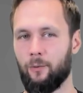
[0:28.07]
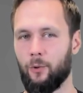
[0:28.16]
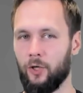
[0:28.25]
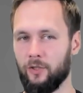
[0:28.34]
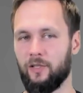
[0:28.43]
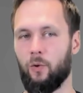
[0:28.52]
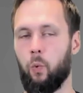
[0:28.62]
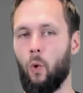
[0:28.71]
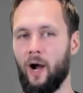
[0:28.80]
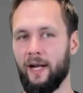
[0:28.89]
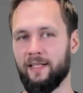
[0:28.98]
We're not
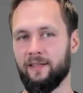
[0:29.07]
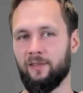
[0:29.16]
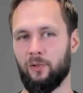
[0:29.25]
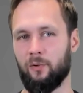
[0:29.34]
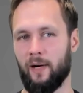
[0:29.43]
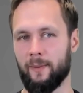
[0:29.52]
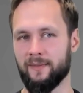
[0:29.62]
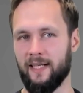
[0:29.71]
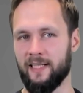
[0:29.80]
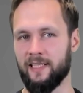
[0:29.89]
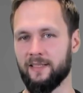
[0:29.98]
quite in the requirements
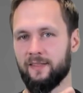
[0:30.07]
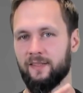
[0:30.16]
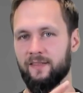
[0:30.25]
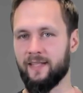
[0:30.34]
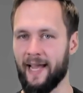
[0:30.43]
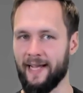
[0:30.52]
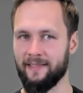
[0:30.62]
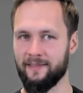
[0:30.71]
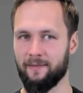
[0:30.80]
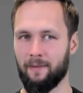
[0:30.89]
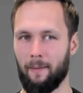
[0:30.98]
analysis yet,